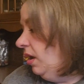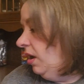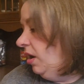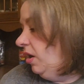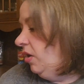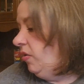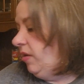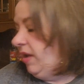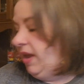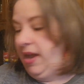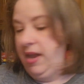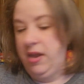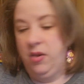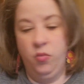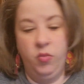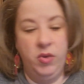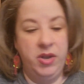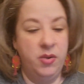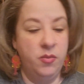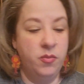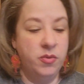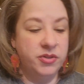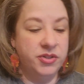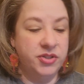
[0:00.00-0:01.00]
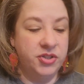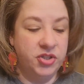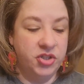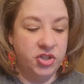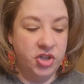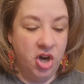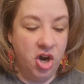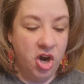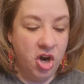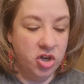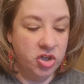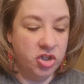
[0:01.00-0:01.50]
Okay, we will
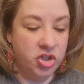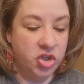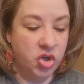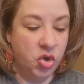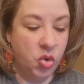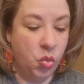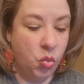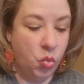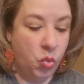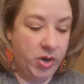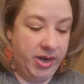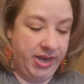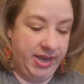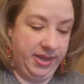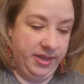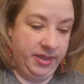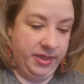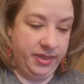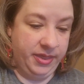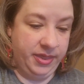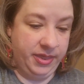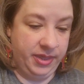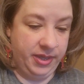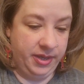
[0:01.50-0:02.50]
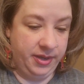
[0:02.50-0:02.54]
start with